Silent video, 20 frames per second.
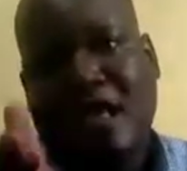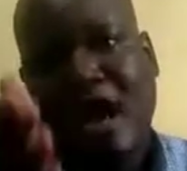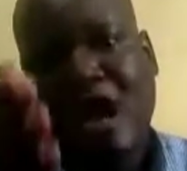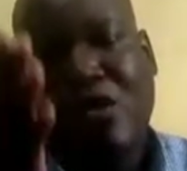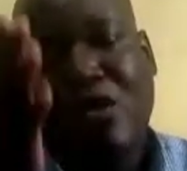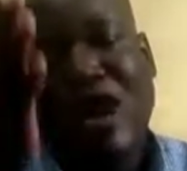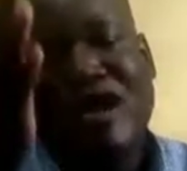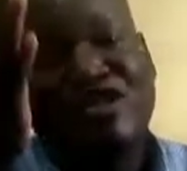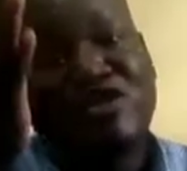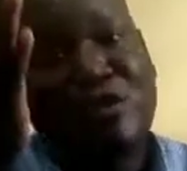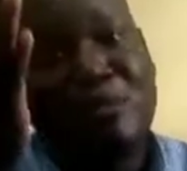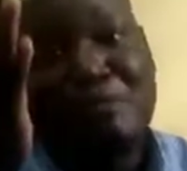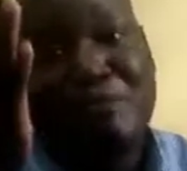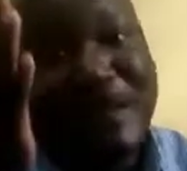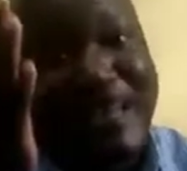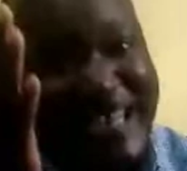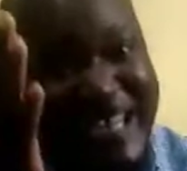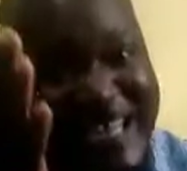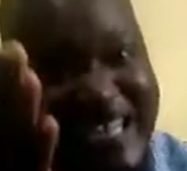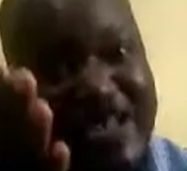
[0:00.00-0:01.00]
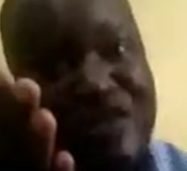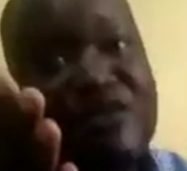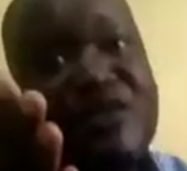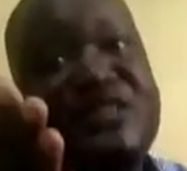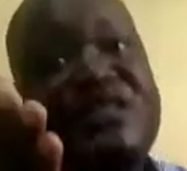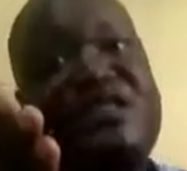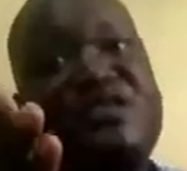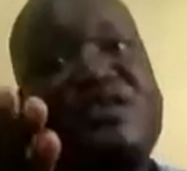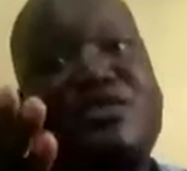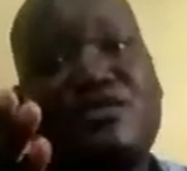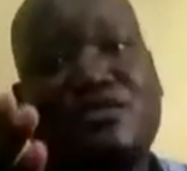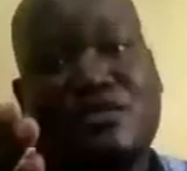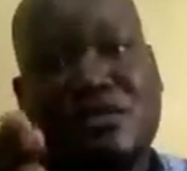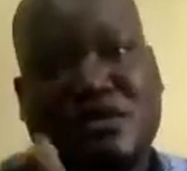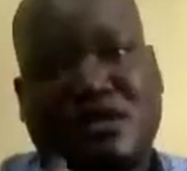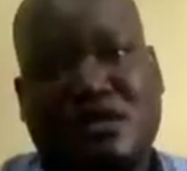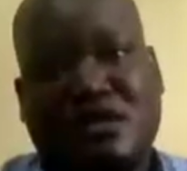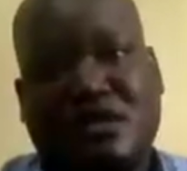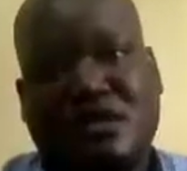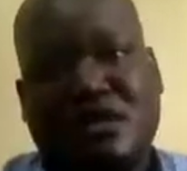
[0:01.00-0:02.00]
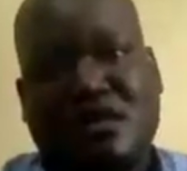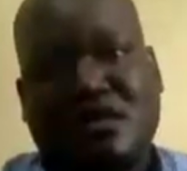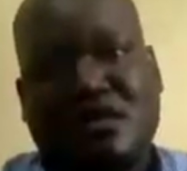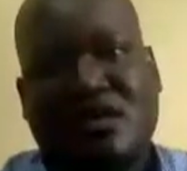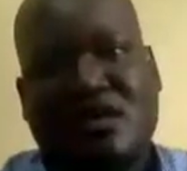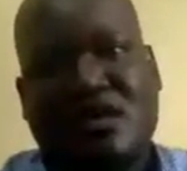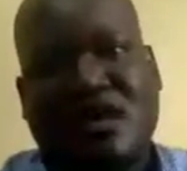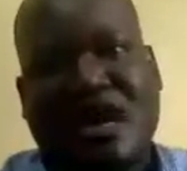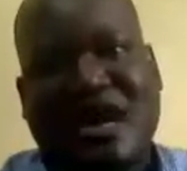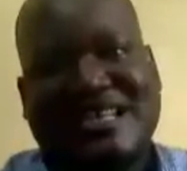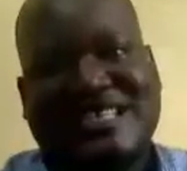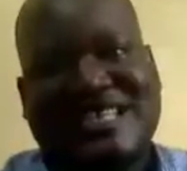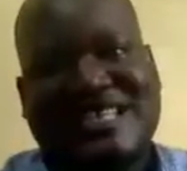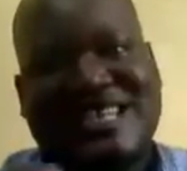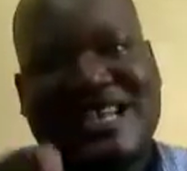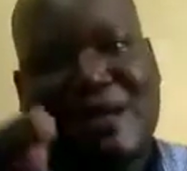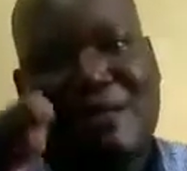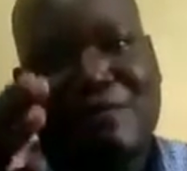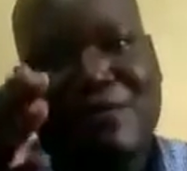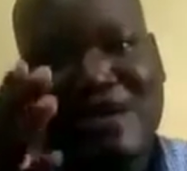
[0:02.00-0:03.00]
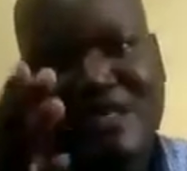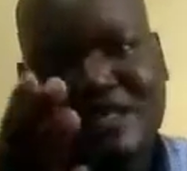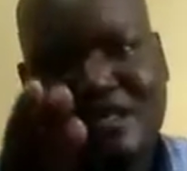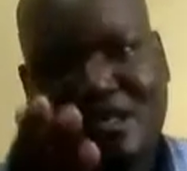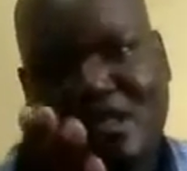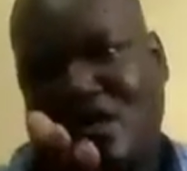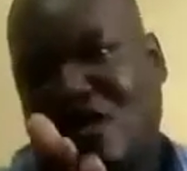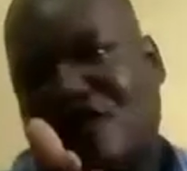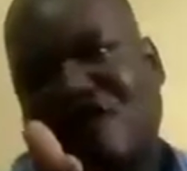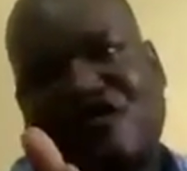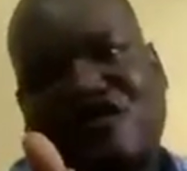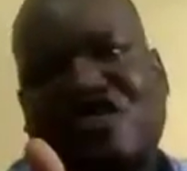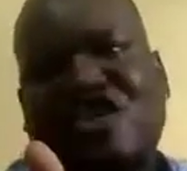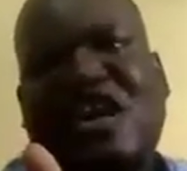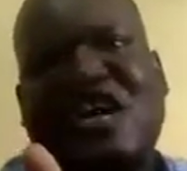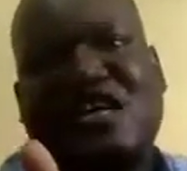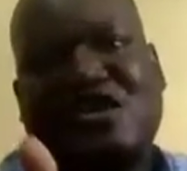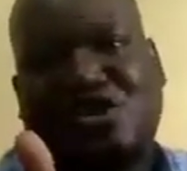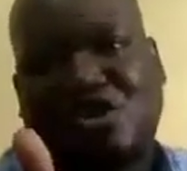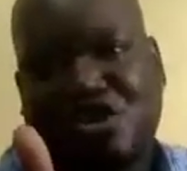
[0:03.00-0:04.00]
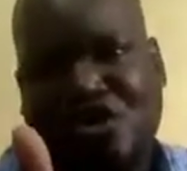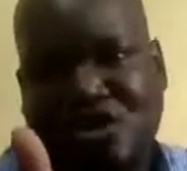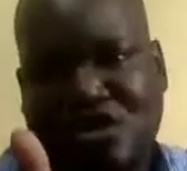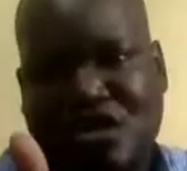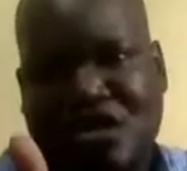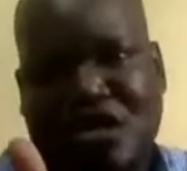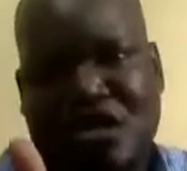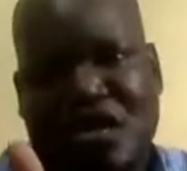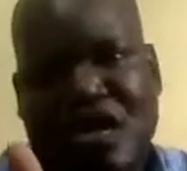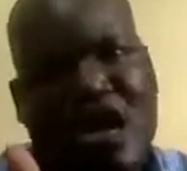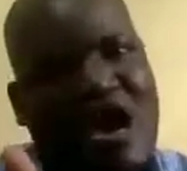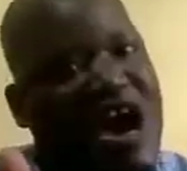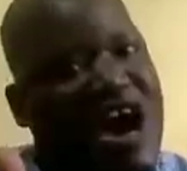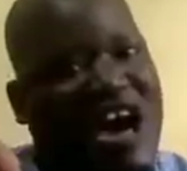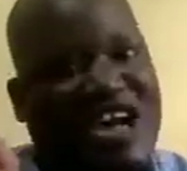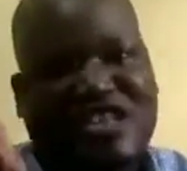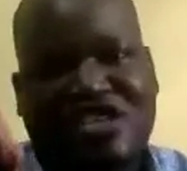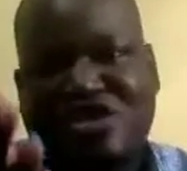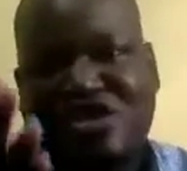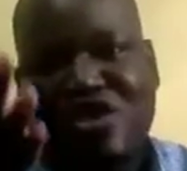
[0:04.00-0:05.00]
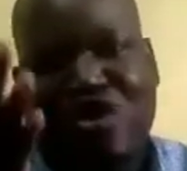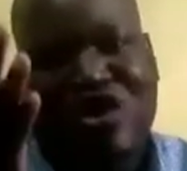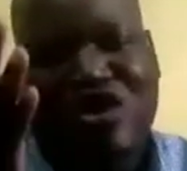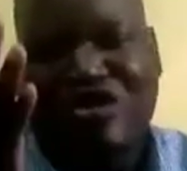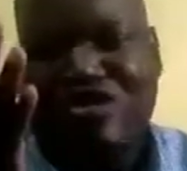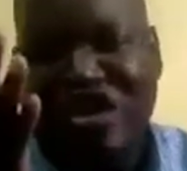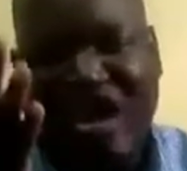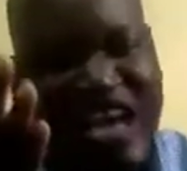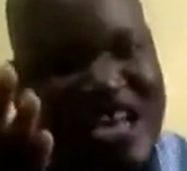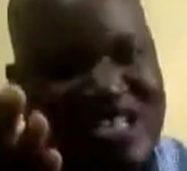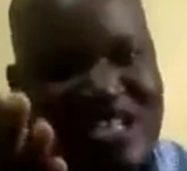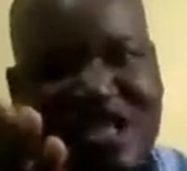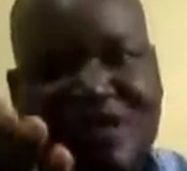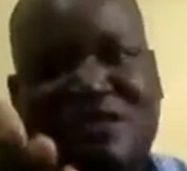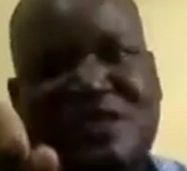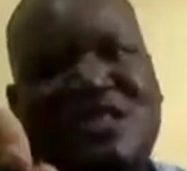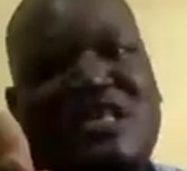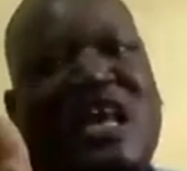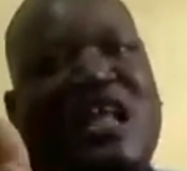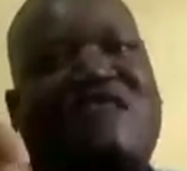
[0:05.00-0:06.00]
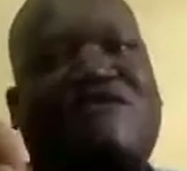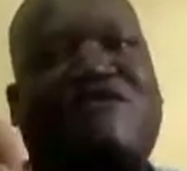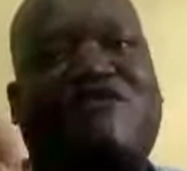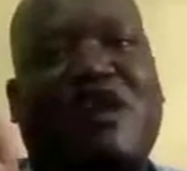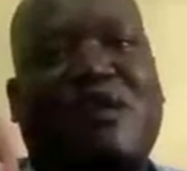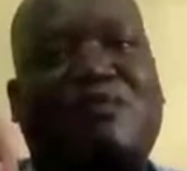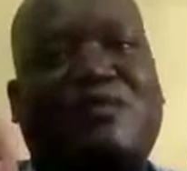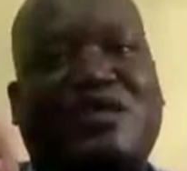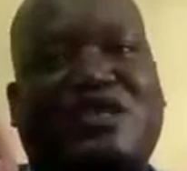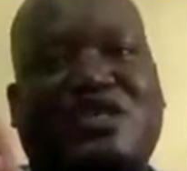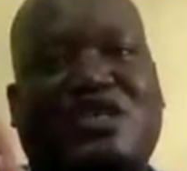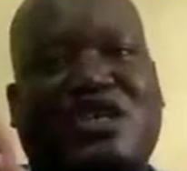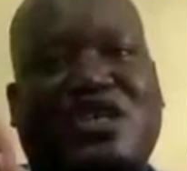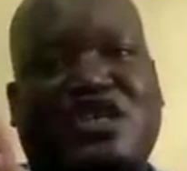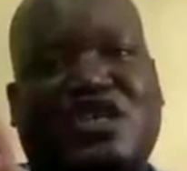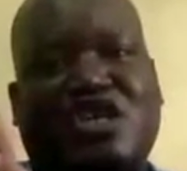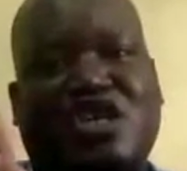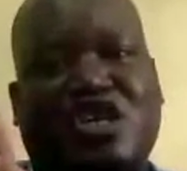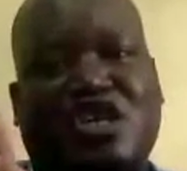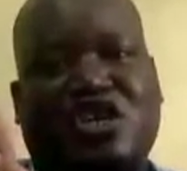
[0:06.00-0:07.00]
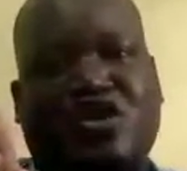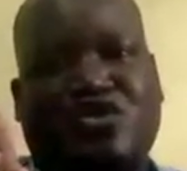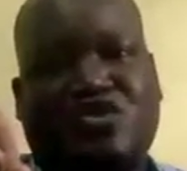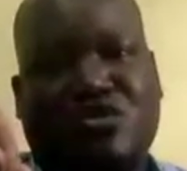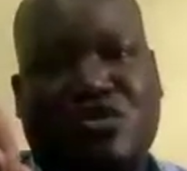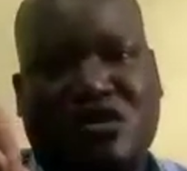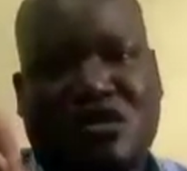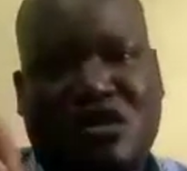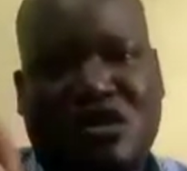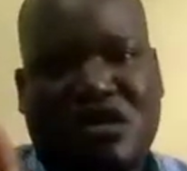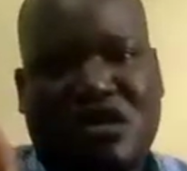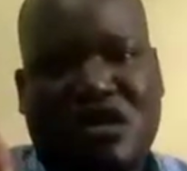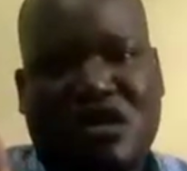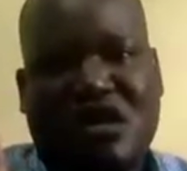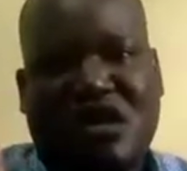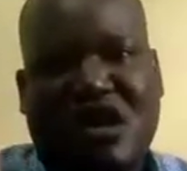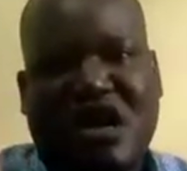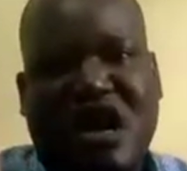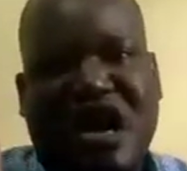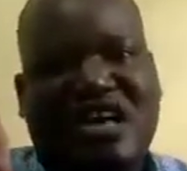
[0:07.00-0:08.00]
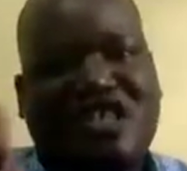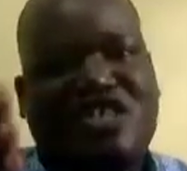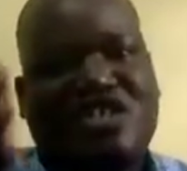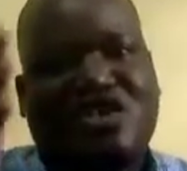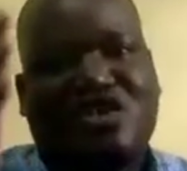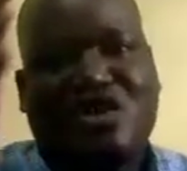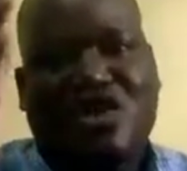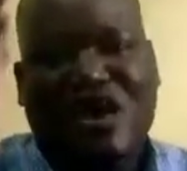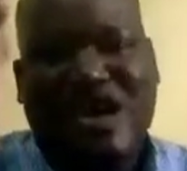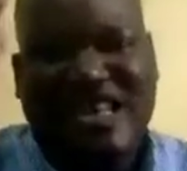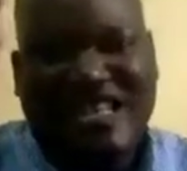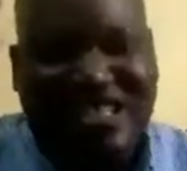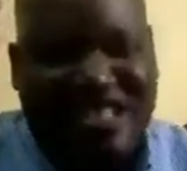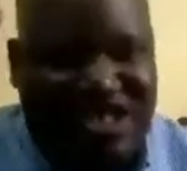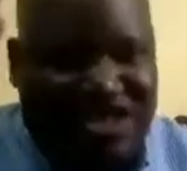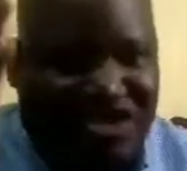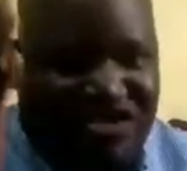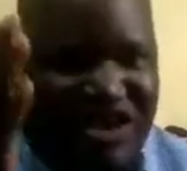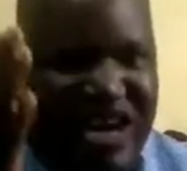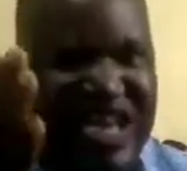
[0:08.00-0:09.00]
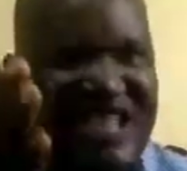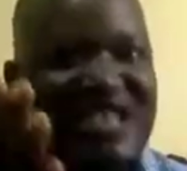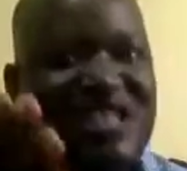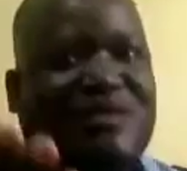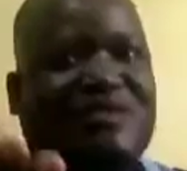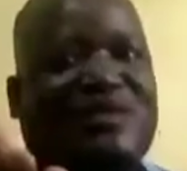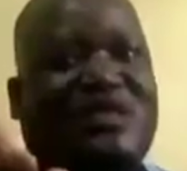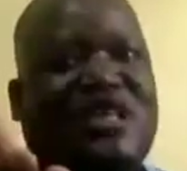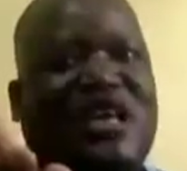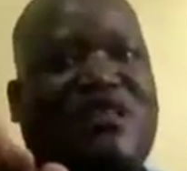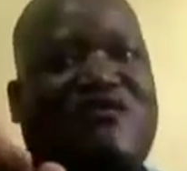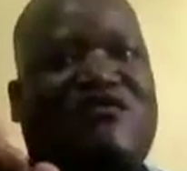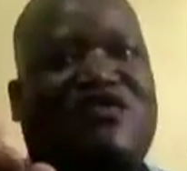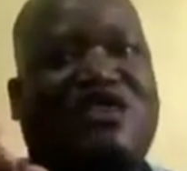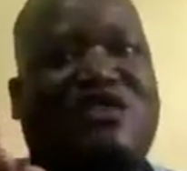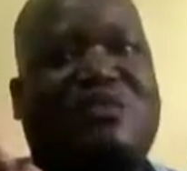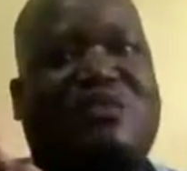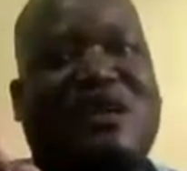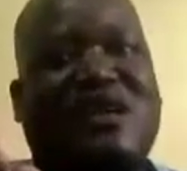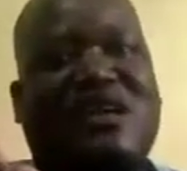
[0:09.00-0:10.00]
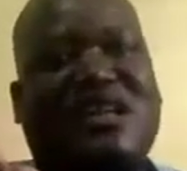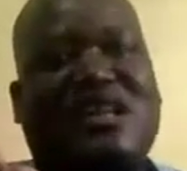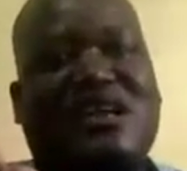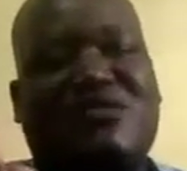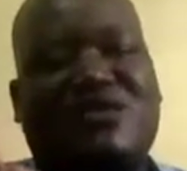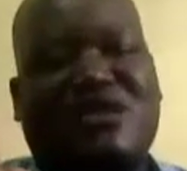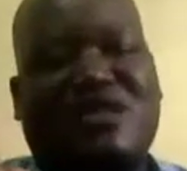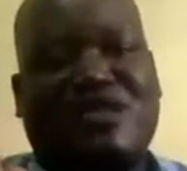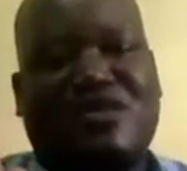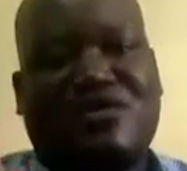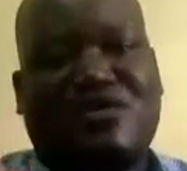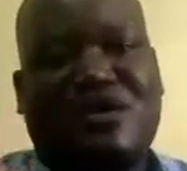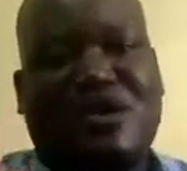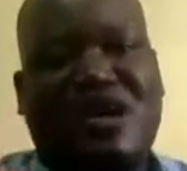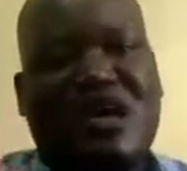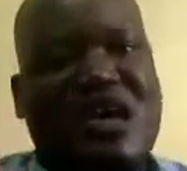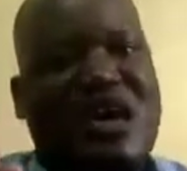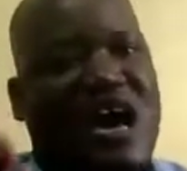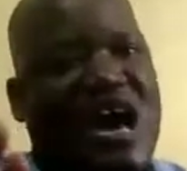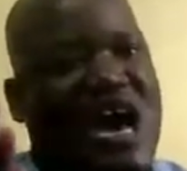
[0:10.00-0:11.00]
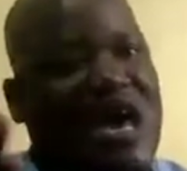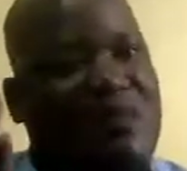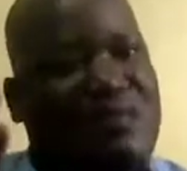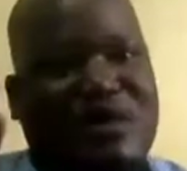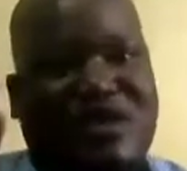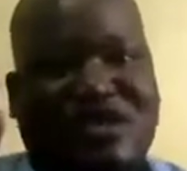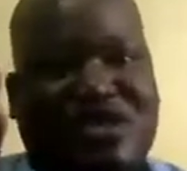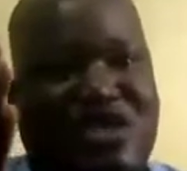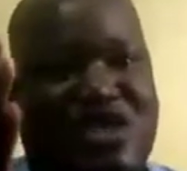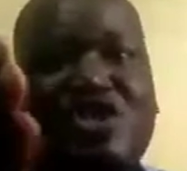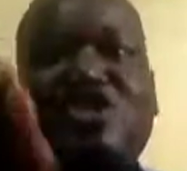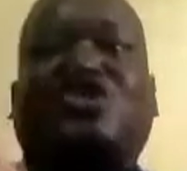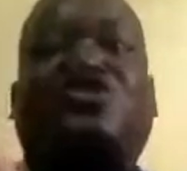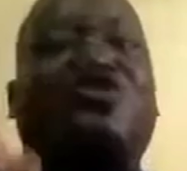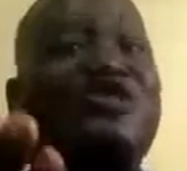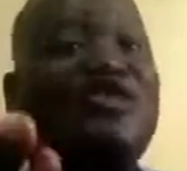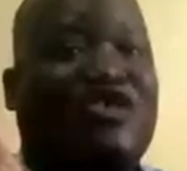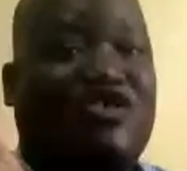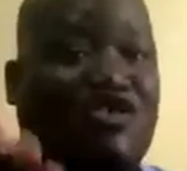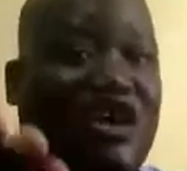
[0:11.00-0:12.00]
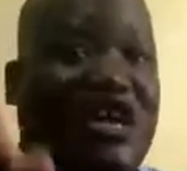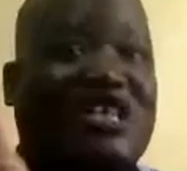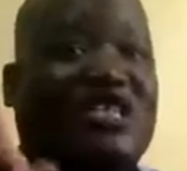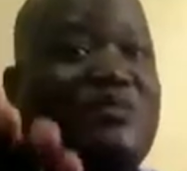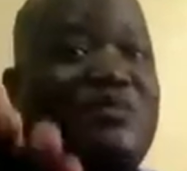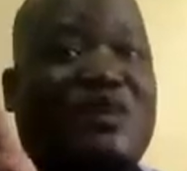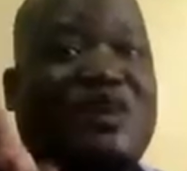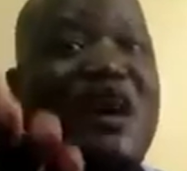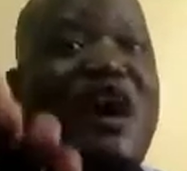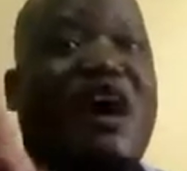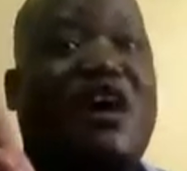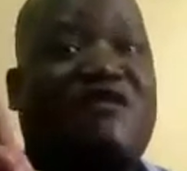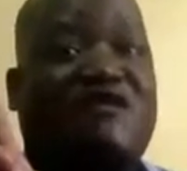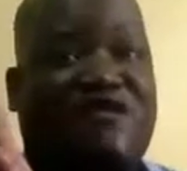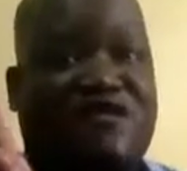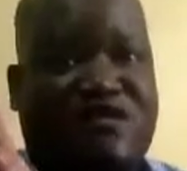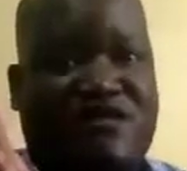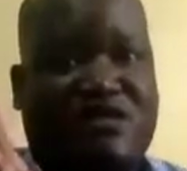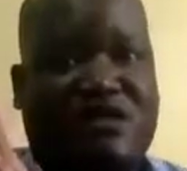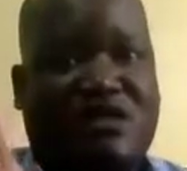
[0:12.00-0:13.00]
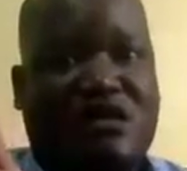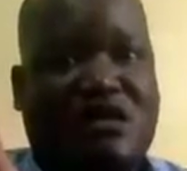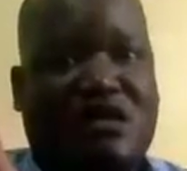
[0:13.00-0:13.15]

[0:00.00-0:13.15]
I want to plead with you as an ambassador of Christ as though Christ Himself were beseeching you, as though it's Christ Himself was pleading with you. I beseech you on Christ's behalf.